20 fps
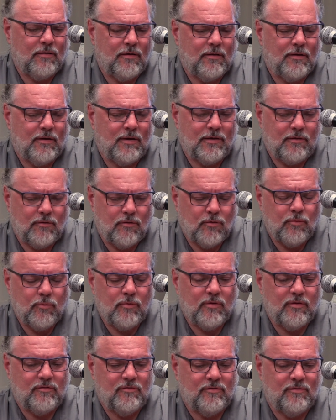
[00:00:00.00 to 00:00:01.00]
I know
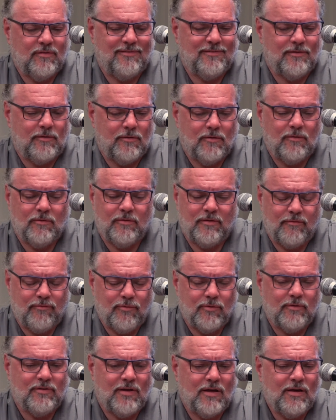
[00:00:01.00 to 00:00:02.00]
this is a little
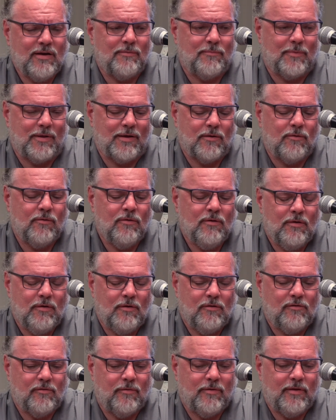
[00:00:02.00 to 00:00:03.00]
different time now,
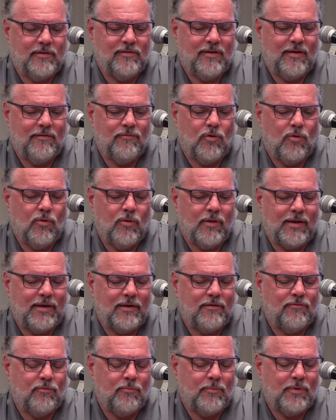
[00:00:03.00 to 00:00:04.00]
so let's have all
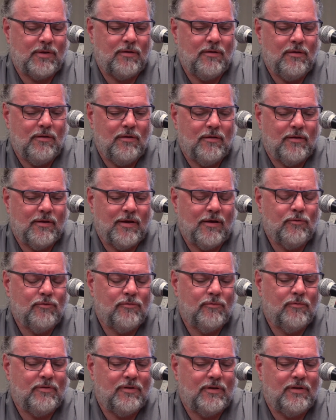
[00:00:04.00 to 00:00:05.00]
8 of them in.
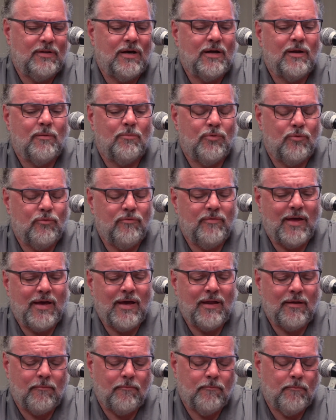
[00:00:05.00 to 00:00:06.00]
Council did not approve
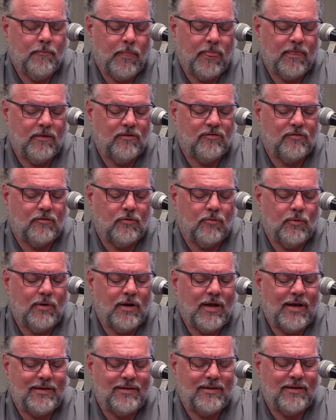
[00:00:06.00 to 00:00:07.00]
that, so what
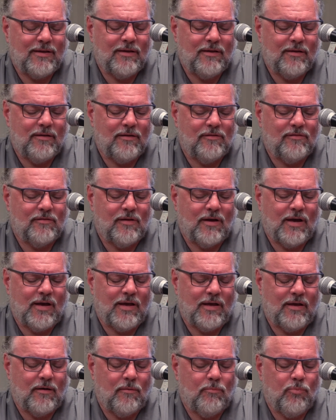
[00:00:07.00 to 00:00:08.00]
I did is
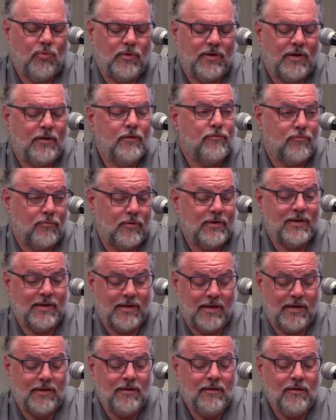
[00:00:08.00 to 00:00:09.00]
I appointed 3
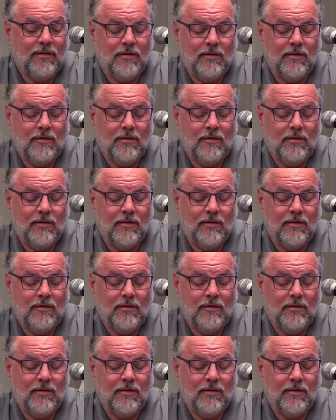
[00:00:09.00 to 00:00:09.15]
again.